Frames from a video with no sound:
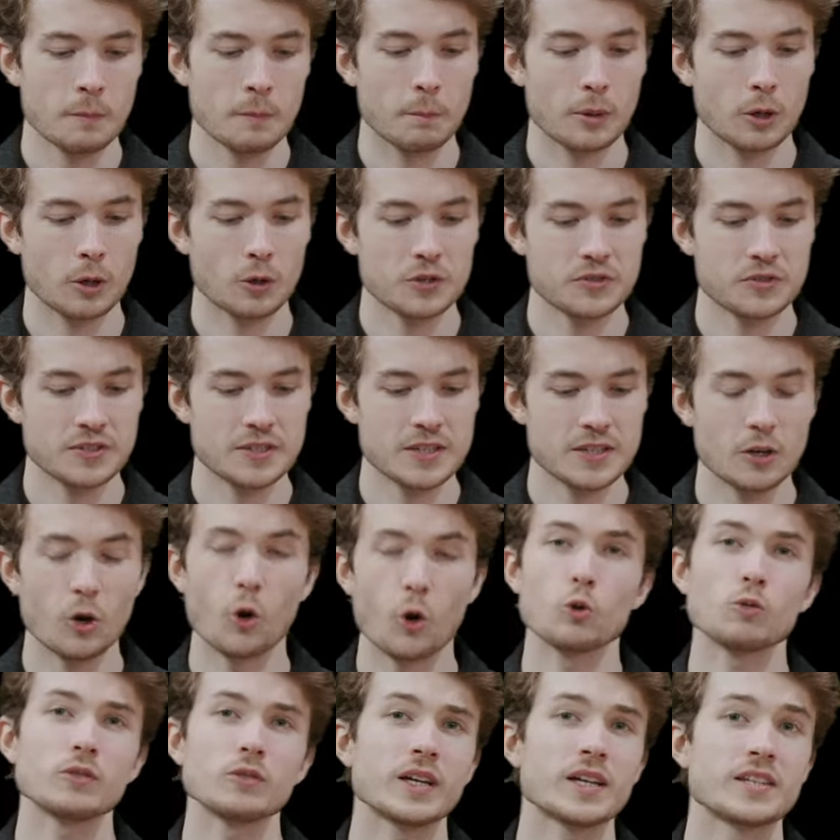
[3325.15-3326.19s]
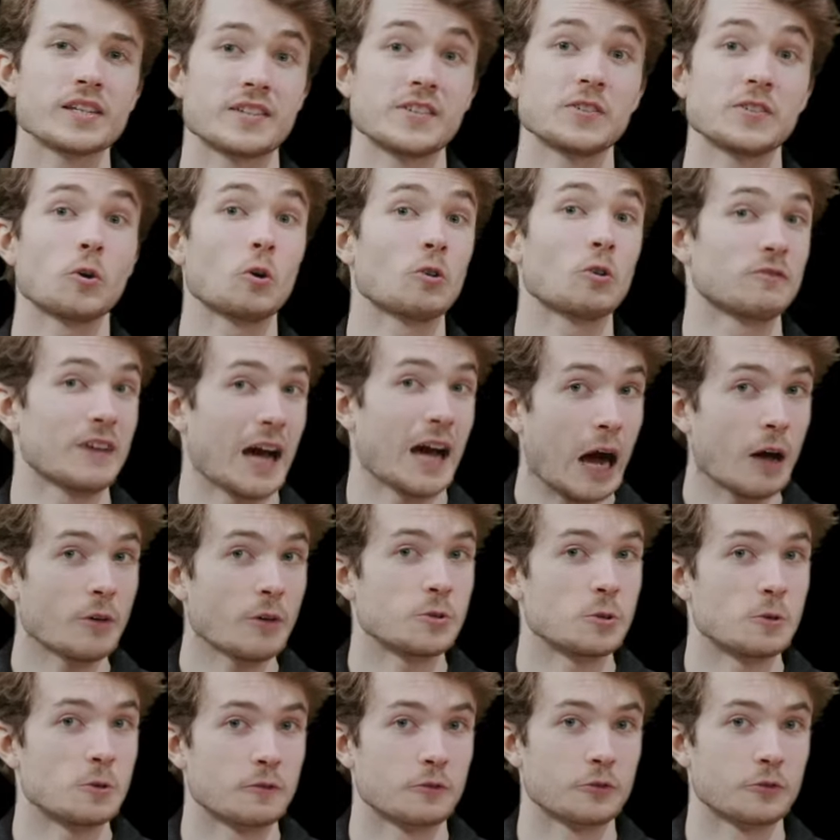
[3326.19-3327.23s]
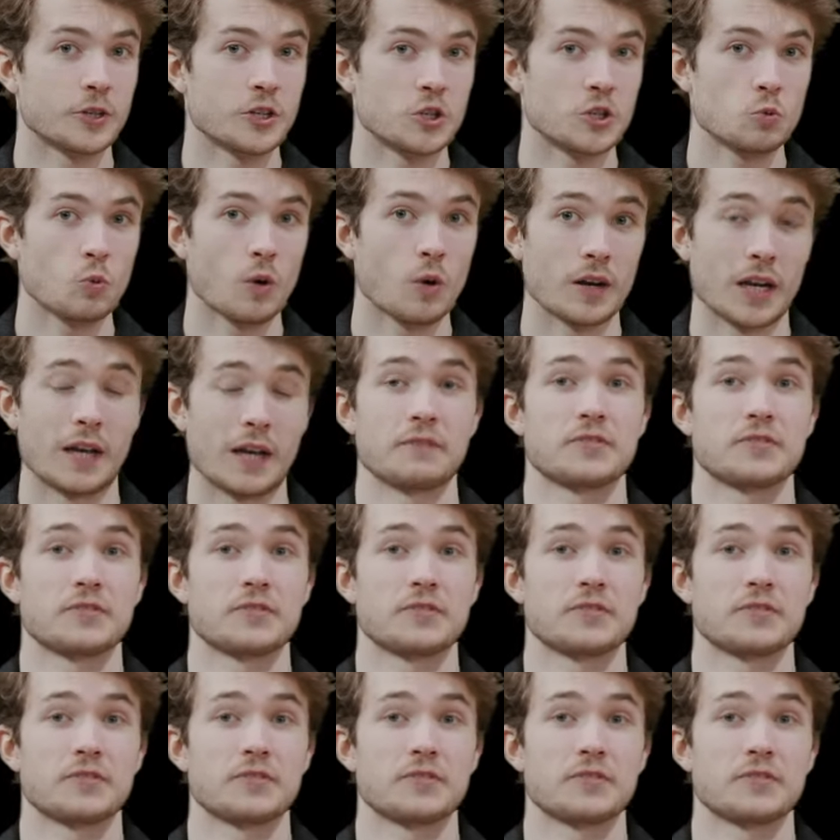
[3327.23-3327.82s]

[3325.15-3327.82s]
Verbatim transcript: but I'll see only a single value for each one.